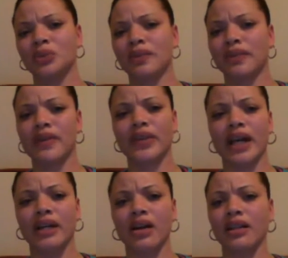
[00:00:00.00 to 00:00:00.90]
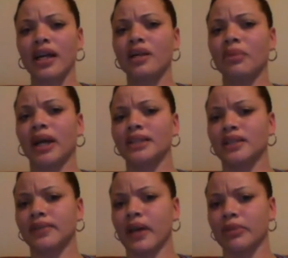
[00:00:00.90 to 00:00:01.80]
she would have never had a lot of
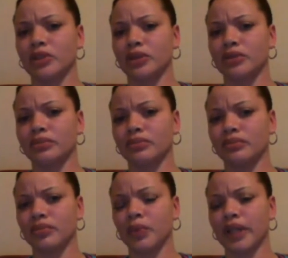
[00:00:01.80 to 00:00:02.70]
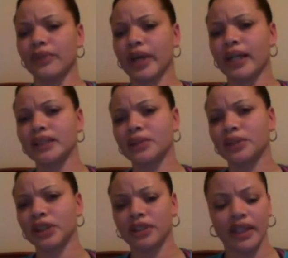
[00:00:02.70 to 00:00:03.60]
bad stuff happen to her when they ran into
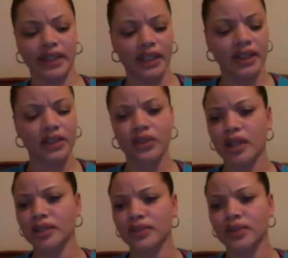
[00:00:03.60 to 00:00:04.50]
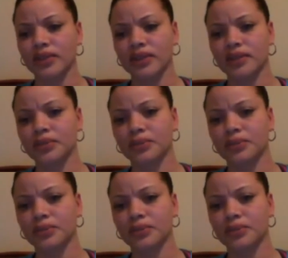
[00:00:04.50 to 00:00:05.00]
each other at the inn at the crossroads.